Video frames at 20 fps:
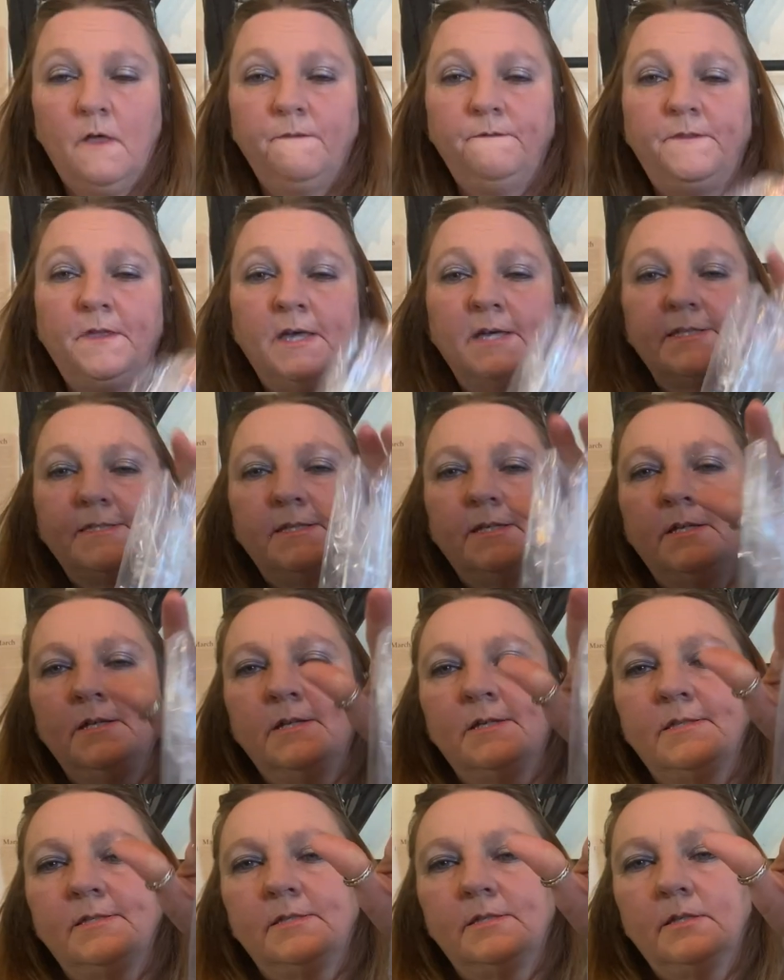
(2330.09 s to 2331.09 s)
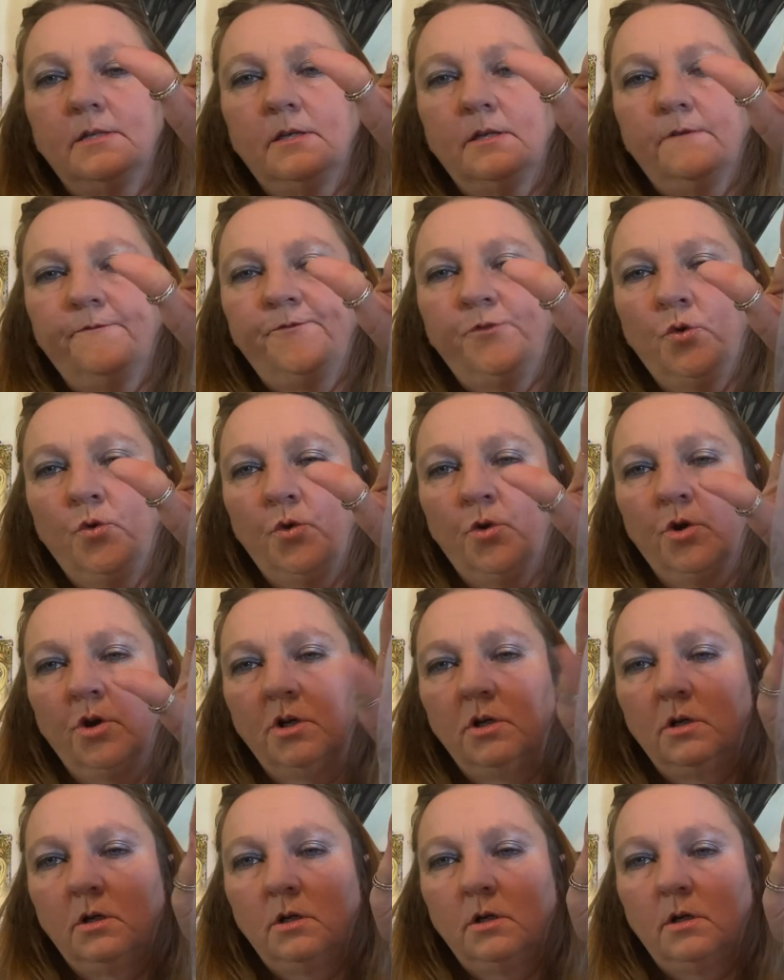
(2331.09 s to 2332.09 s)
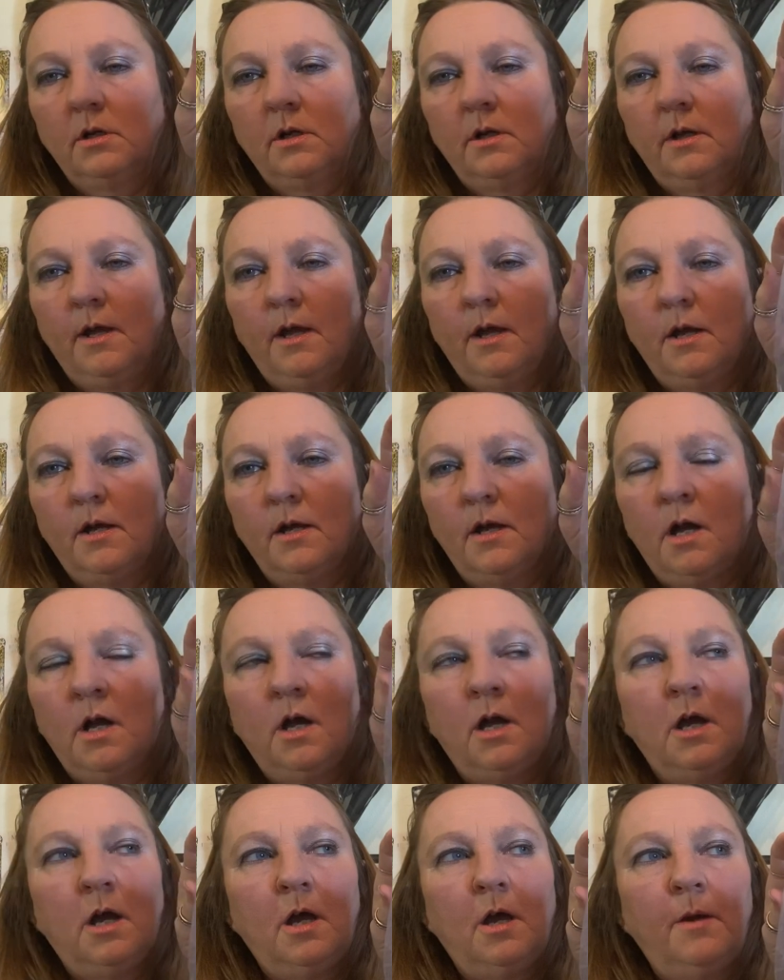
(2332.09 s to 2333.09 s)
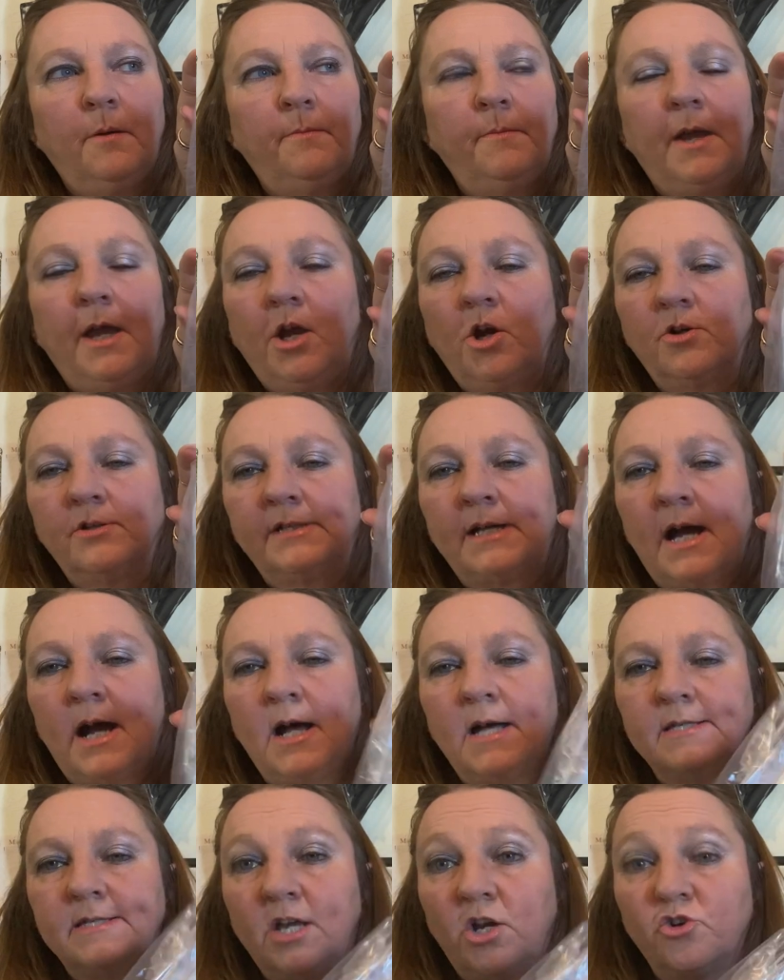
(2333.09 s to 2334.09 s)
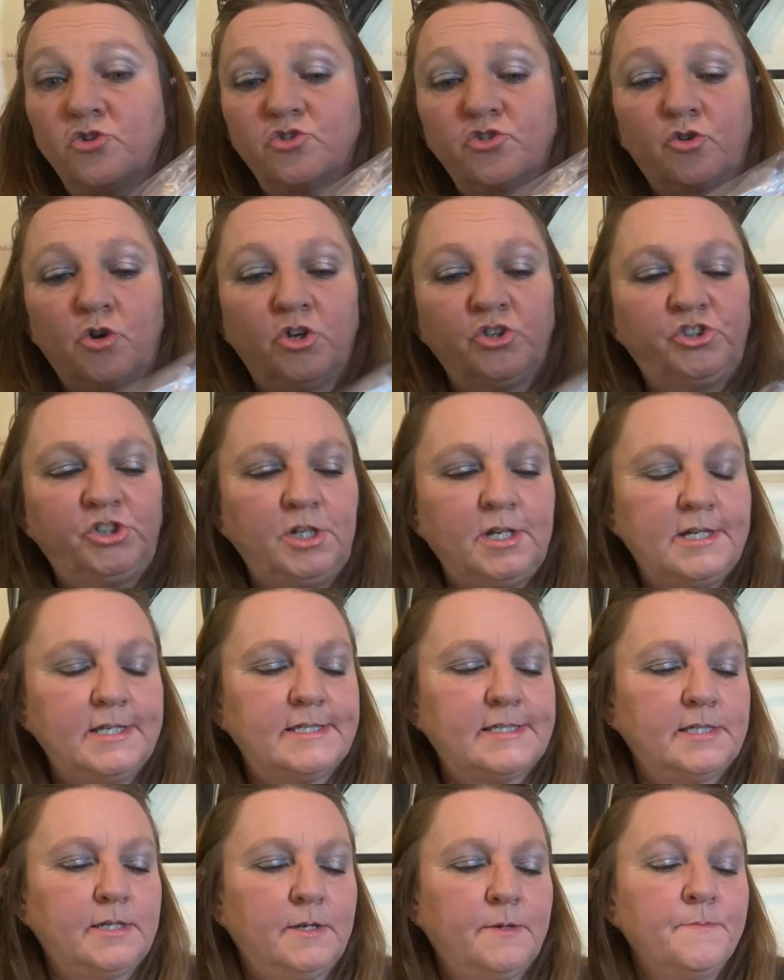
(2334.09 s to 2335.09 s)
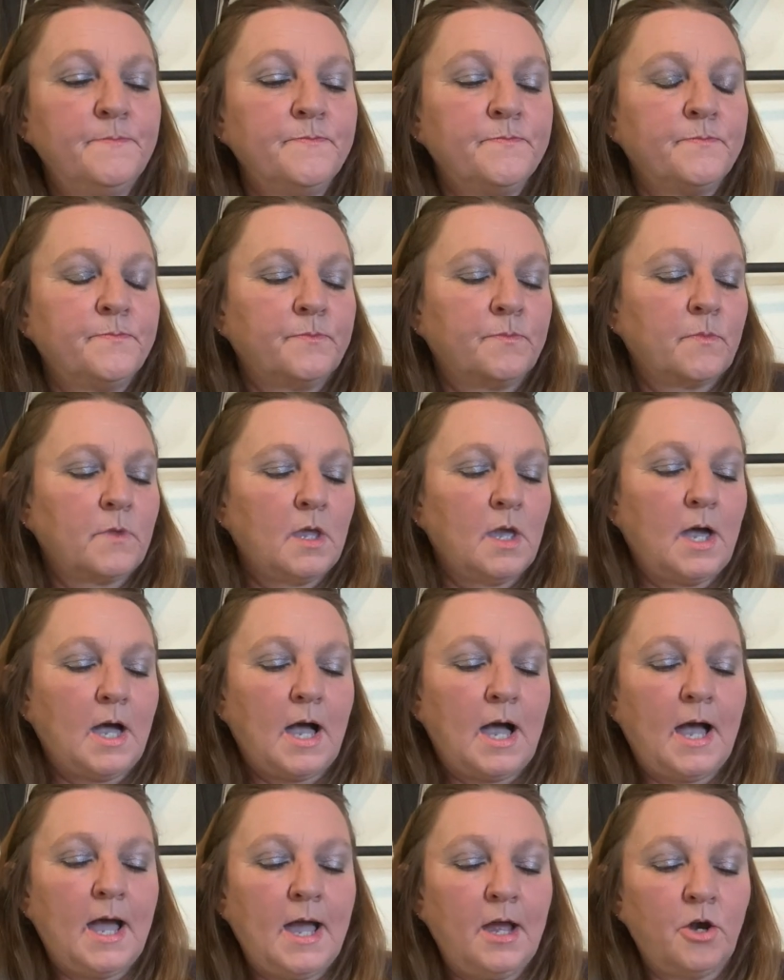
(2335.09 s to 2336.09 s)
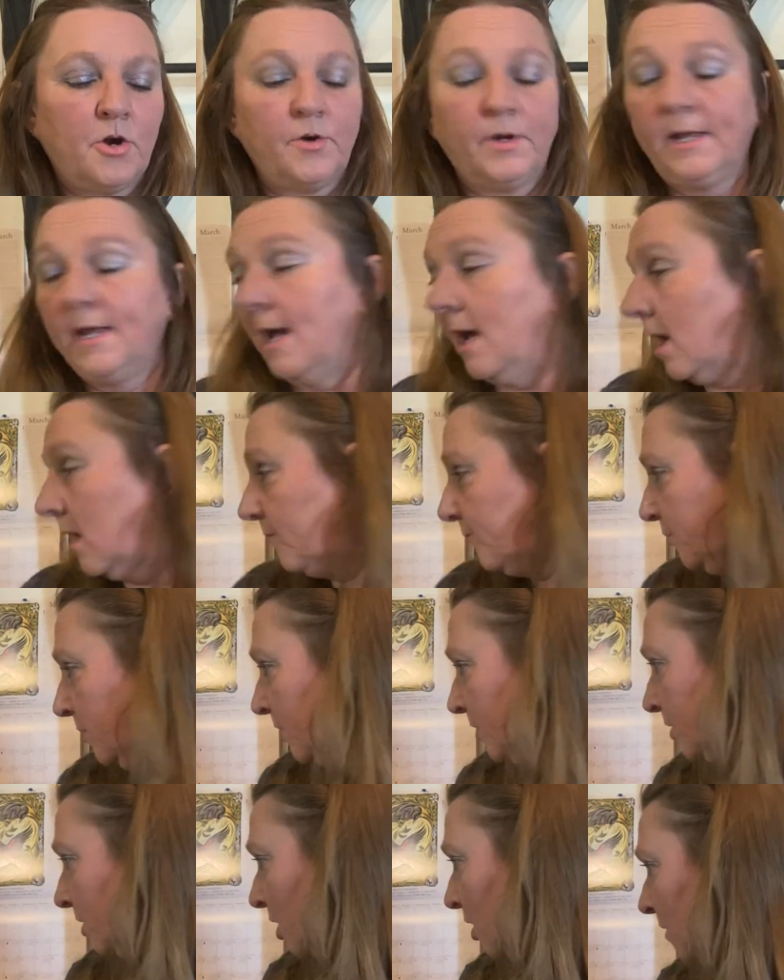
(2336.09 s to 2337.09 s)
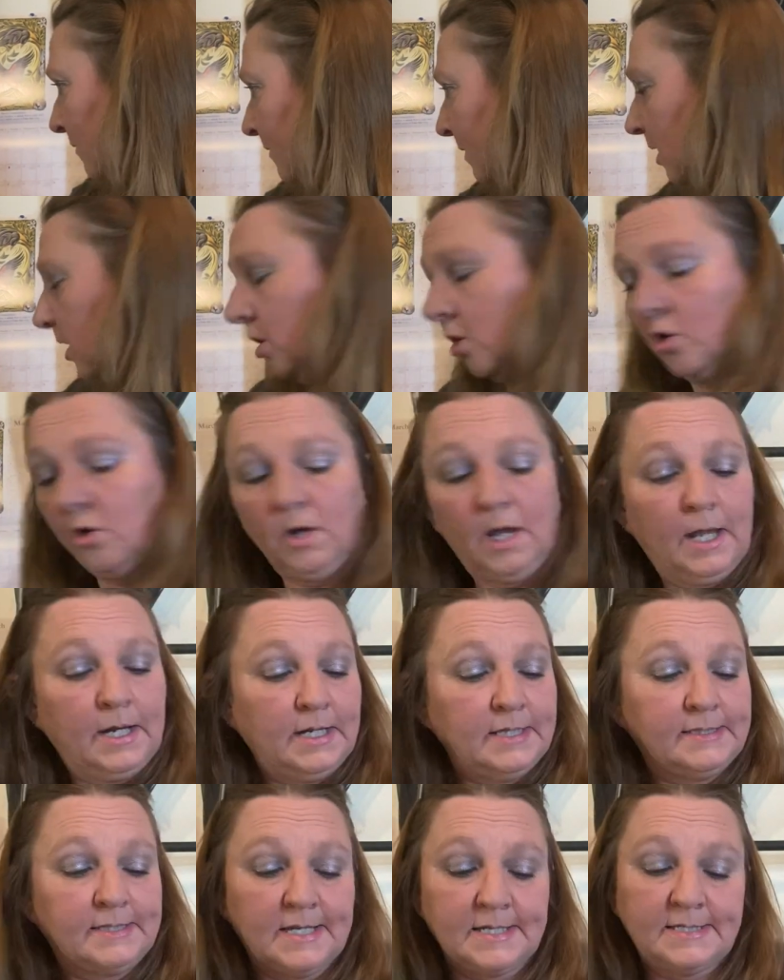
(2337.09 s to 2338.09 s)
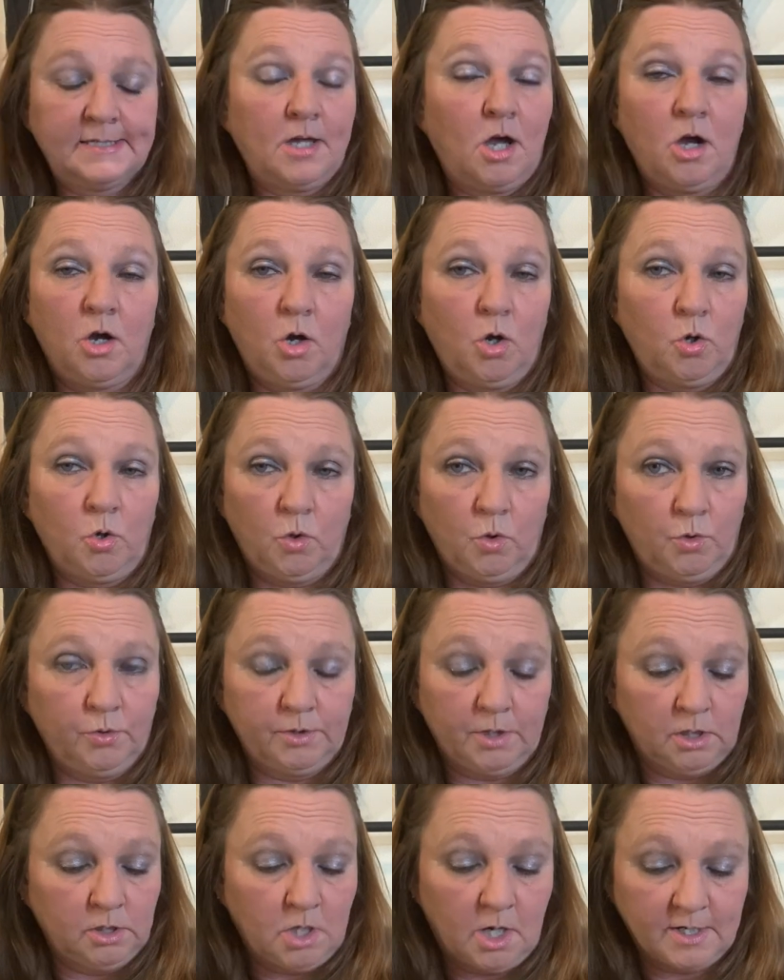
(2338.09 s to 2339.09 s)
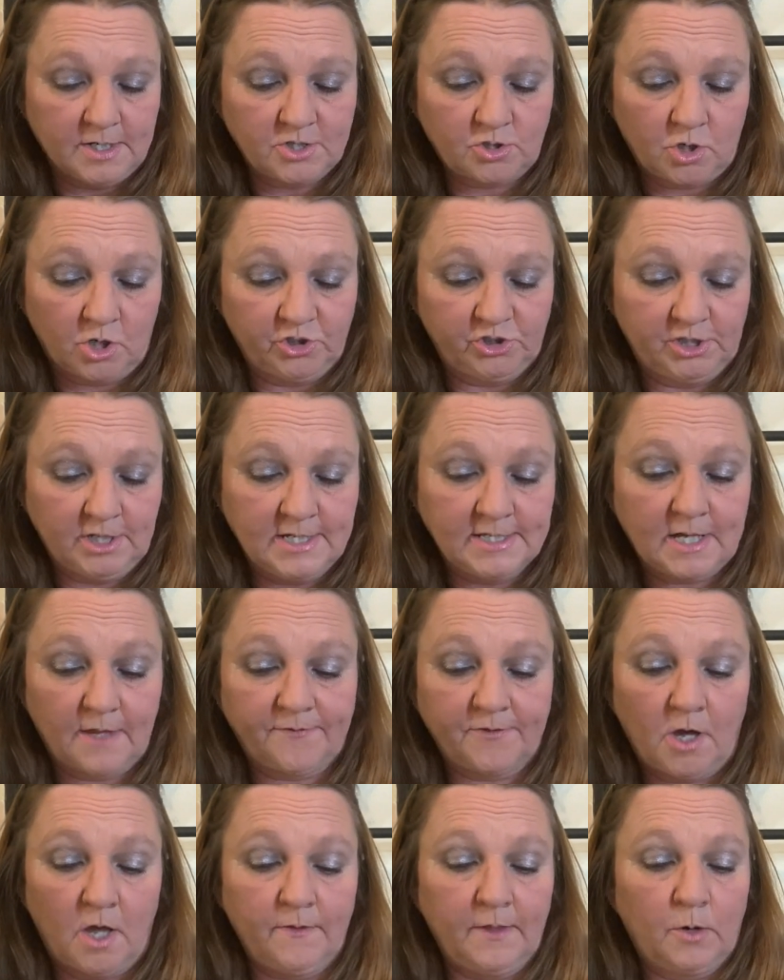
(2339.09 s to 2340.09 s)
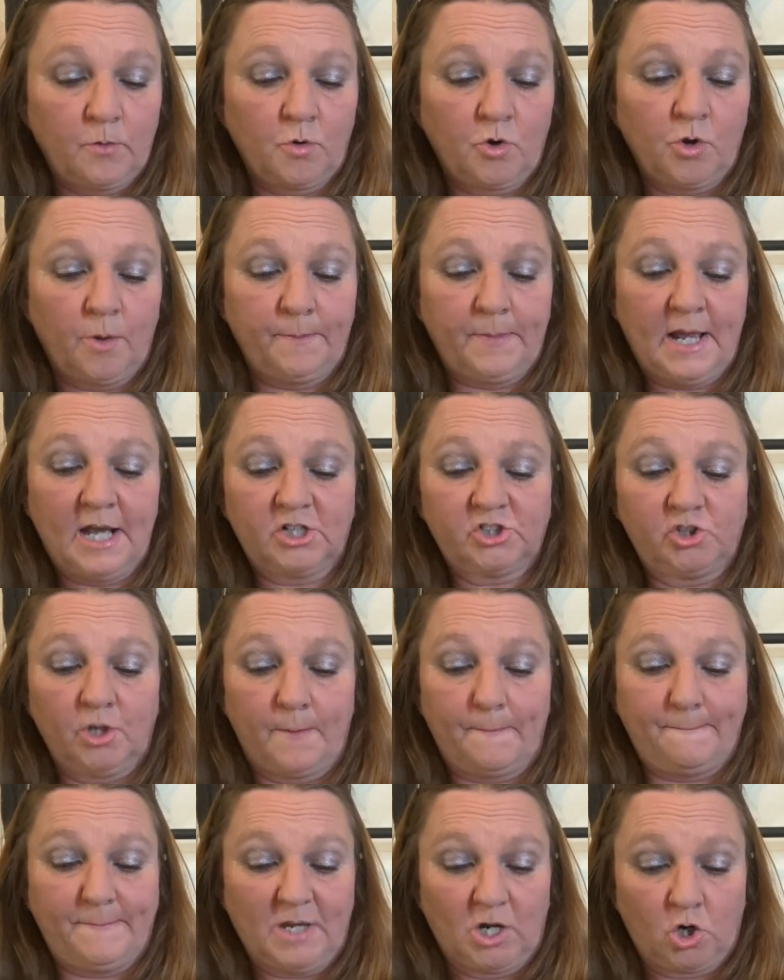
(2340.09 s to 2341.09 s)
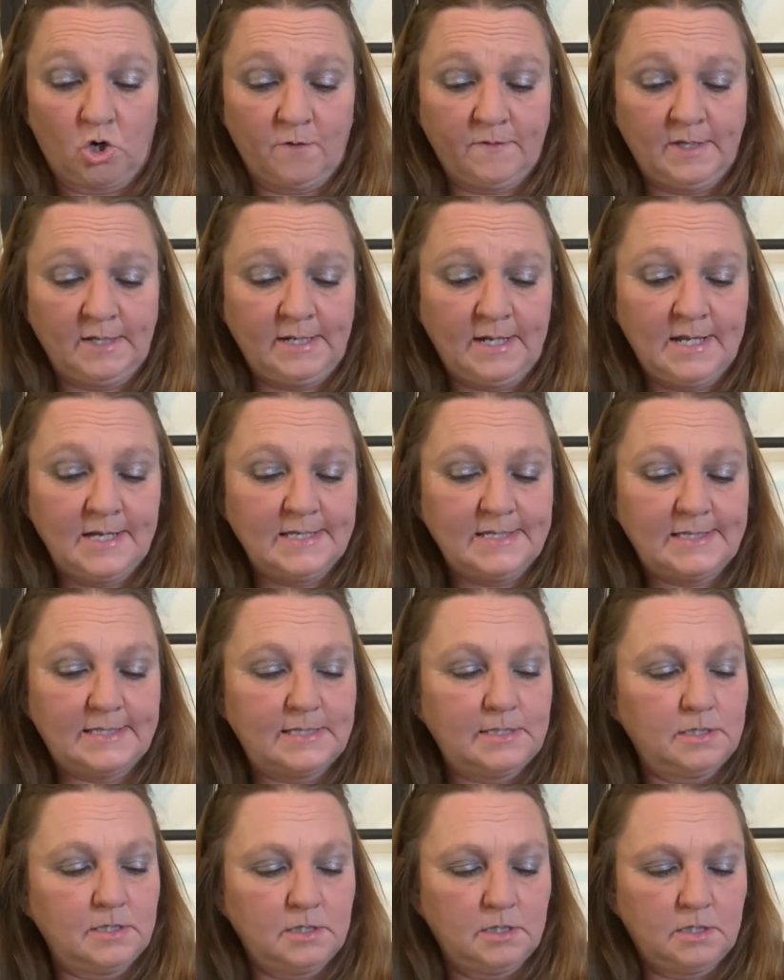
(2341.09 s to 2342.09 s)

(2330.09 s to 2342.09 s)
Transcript: This is for um, hair ties, hair scrunchies. I already have one over here, and it does not hold a lot of scrunchies. I thought they were going to be actually bigger than this,